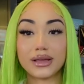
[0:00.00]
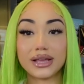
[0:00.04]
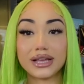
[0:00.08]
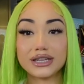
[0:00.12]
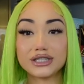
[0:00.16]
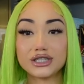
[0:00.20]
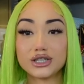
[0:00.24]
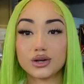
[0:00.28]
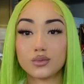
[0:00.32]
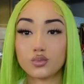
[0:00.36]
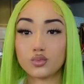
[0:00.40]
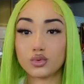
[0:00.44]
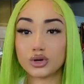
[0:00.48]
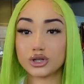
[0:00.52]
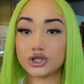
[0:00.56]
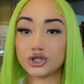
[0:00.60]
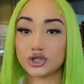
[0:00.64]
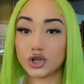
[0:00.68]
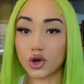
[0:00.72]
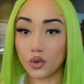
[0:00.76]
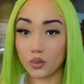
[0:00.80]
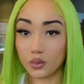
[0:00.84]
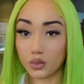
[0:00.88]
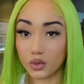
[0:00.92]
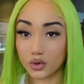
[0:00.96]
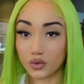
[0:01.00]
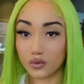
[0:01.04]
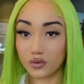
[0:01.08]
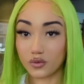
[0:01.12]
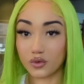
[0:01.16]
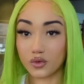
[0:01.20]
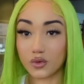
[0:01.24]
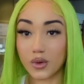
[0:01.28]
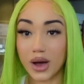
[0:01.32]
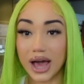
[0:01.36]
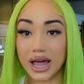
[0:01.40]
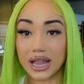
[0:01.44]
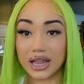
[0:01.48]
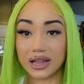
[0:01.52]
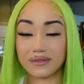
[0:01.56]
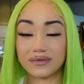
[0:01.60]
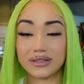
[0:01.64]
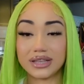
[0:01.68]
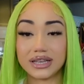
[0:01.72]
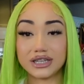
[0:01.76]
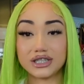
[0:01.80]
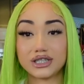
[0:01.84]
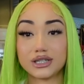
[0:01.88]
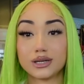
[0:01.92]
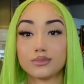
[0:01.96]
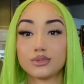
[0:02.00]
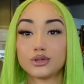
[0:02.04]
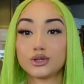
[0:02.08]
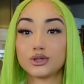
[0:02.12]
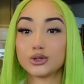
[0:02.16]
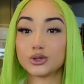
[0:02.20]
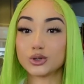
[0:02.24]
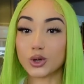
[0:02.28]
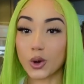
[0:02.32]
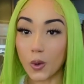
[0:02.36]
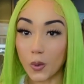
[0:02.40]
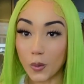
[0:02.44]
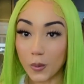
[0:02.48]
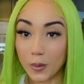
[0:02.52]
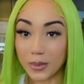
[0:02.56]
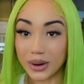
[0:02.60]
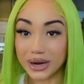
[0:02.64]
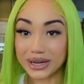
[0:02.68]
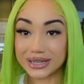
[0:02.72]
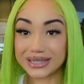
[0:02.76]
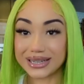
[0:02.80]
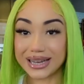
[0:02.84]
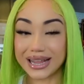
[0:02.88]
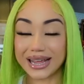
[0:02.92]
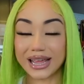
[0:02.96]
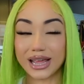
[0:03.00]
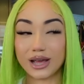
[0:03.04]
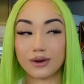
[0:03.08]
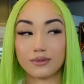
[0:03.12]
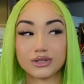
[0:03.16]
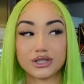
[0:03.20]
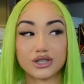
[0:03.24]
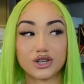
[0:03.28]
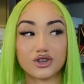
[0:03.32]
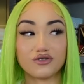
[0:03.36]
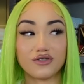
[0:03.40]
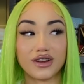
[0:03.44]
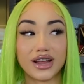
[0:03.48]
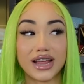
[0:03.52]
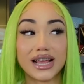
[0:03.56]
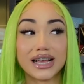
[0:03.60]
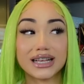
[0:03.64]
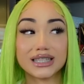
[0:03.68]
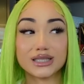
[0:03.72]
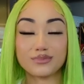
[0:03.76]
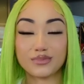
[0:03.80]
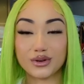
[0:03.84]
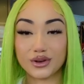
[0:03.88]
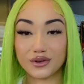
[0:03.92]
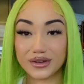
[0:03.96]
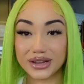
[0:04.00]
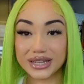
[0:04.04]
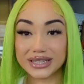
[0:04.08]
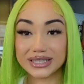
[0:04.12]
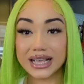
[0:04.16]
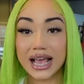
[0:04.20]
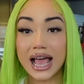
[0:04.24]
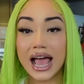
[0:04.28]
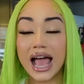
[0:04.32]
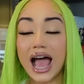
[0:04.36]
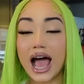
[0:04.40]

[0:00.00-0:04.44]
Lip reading: Egypt was so beautiful. I loved Egypt so much. Like, it was a great experience.